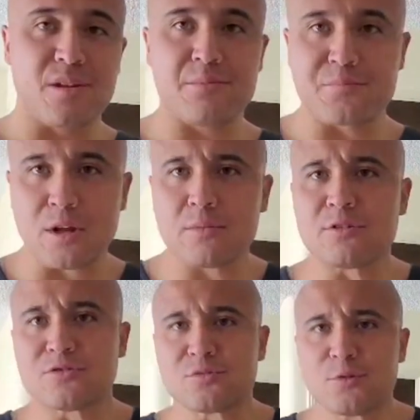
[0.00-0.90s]
Mm, I
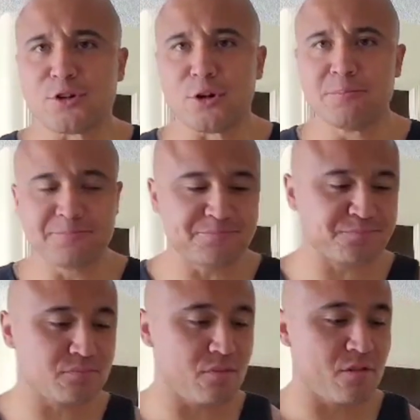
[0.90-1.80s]
mean, it's pretty good.
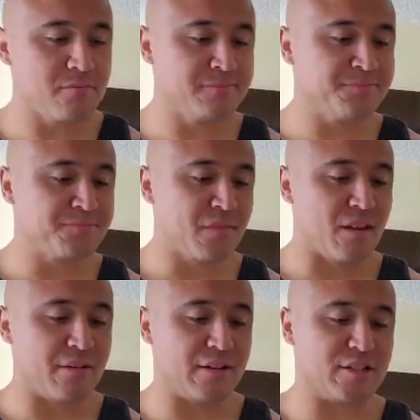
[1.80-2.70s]

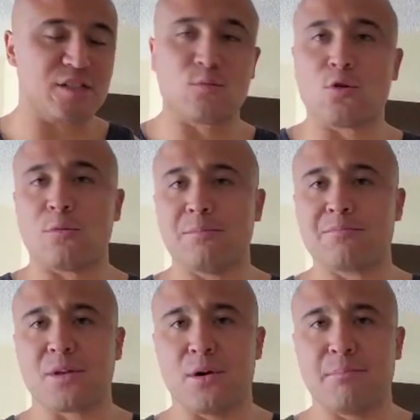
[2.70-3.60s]
I mean, it tastes more
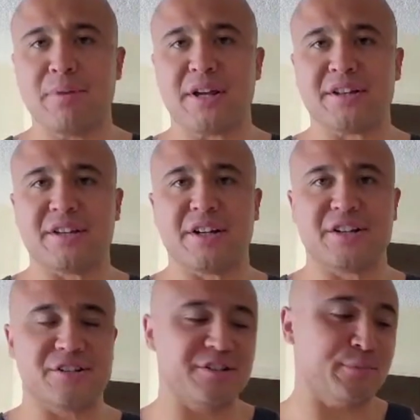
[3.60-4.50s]
uh, bacon than
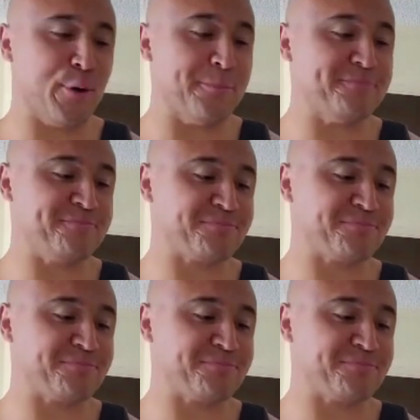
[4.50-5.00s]
anything, but